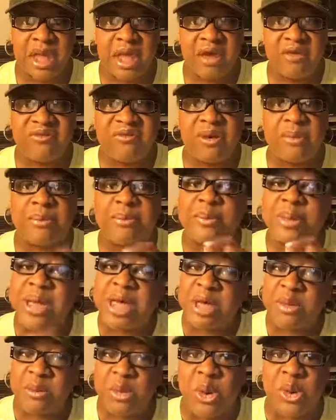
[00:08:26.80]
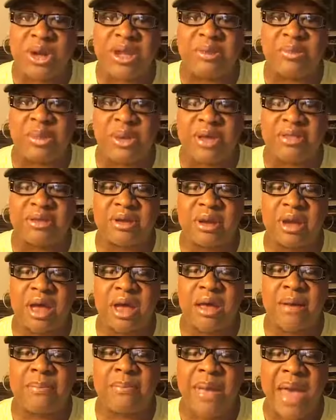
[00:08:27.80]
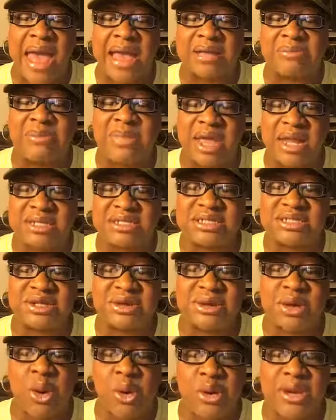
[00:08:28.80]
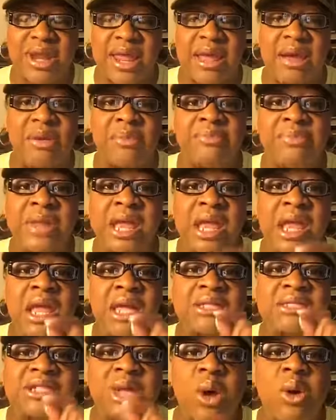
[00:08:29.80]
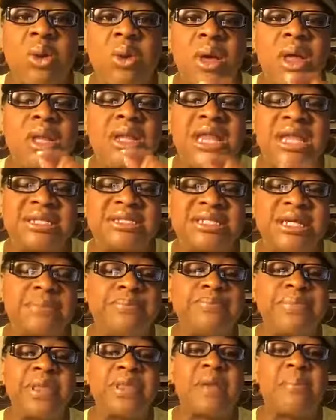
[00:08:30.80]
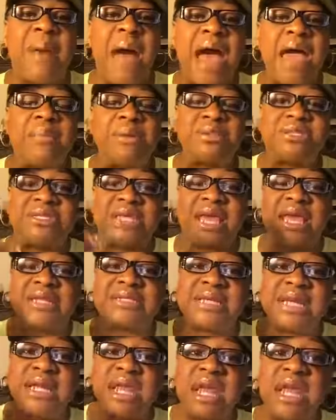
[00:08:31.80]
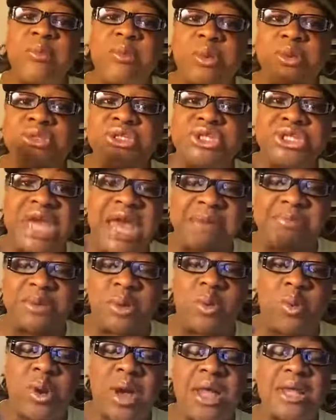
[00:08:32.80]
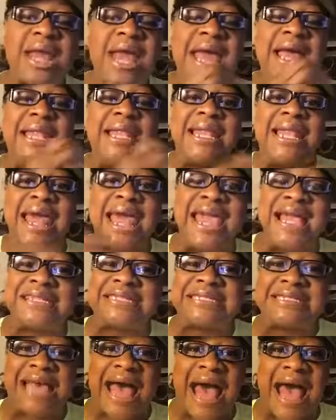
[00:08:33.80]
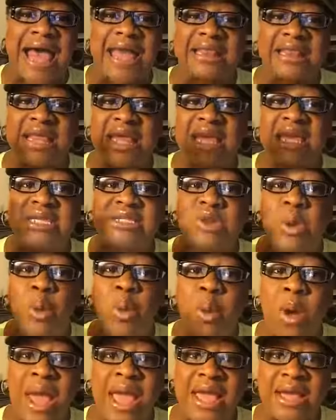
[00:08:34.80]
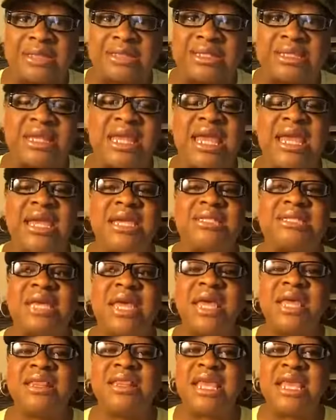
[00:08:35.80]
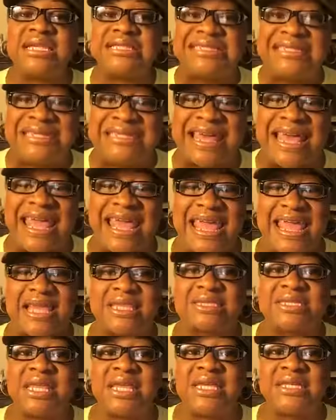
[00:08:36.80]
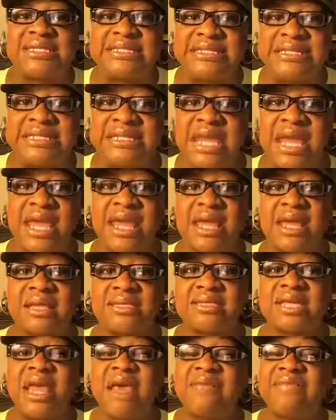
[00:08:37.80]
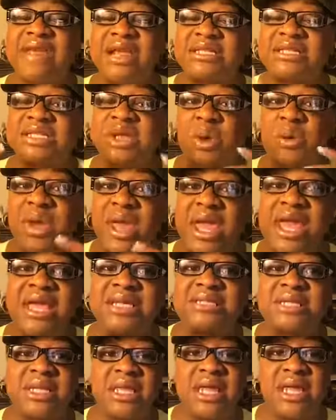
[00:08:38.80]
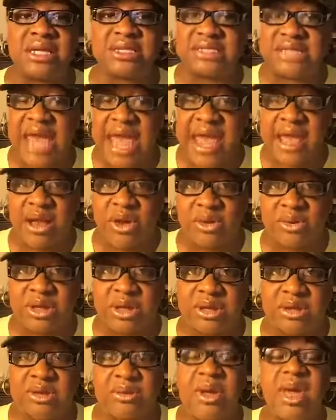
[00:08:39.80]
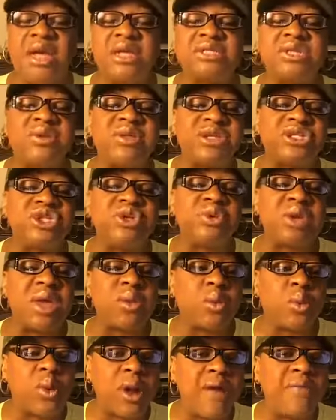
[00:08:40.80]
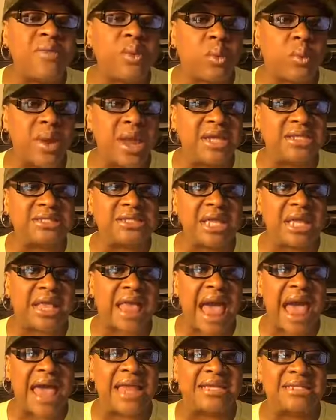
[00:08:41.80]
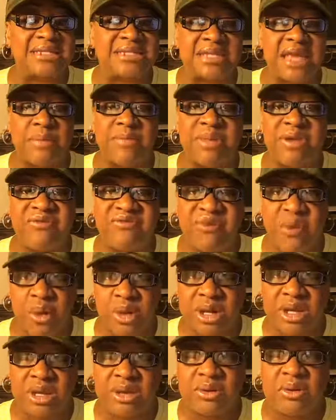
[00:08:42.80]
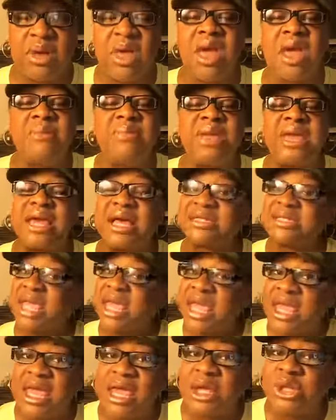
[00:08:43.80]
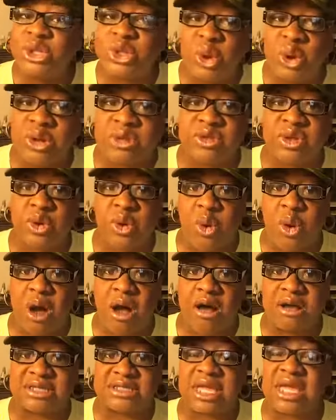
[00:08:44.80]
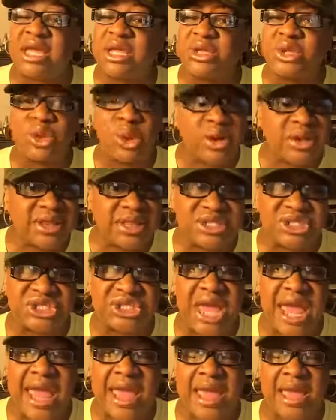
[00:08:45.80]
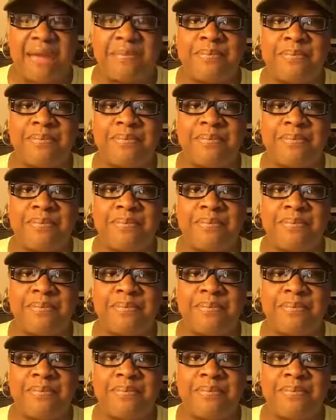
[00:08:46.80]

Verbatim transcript: From Good Morning Brother um, Pat Minister Cornell. So listen, the Bible says in Hebrews chapter 1, lay aside these weights, these these things, these sins that so easily entangle you so that you can run the race that God has set before you because he endured the cross, he endured the shame.